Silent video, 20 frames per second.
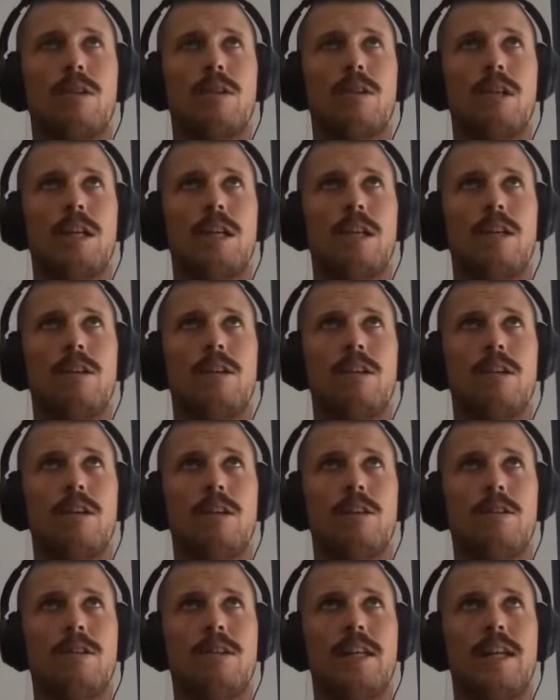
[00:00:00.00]
think
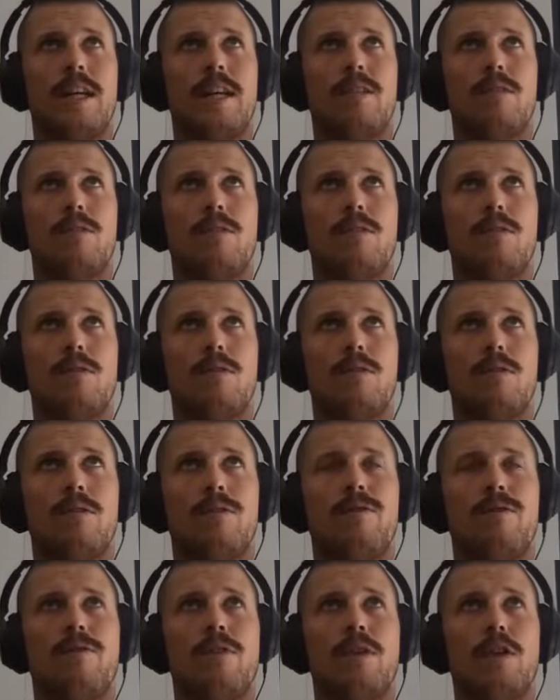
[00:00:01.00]
is that
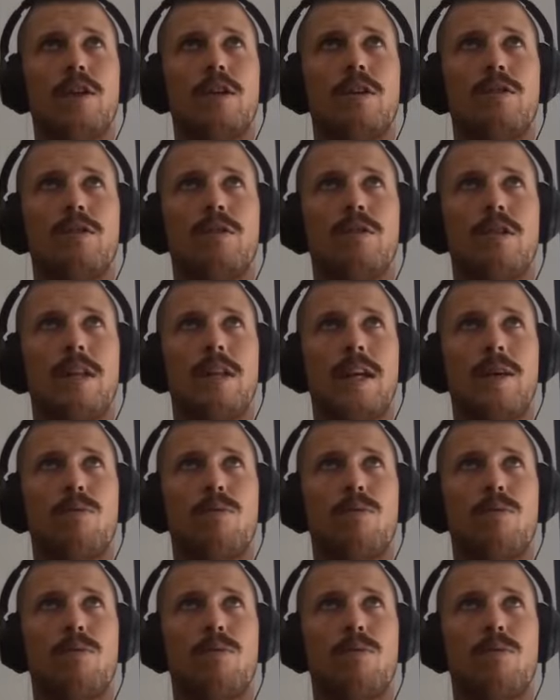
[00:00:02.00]
the first